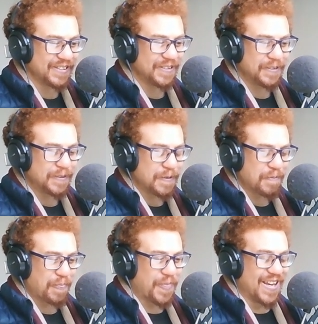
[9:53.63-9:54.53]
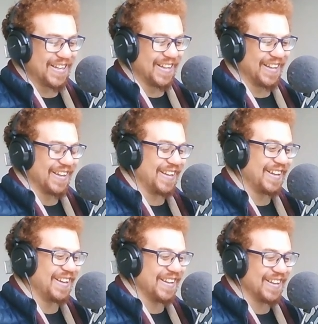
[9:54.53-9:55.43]

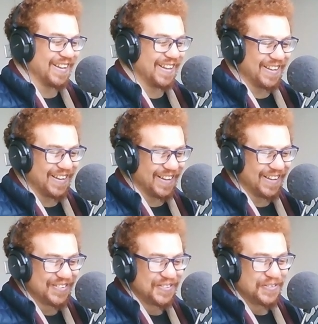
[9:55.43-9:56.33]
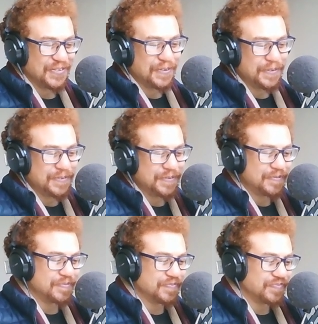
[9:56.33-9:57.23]

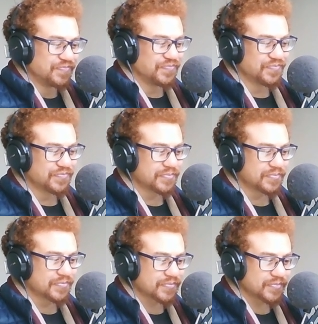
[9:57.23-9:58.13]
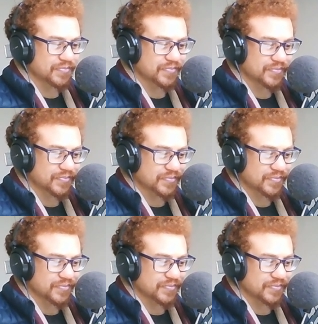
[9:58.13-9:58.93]
No one is speaking in this clip.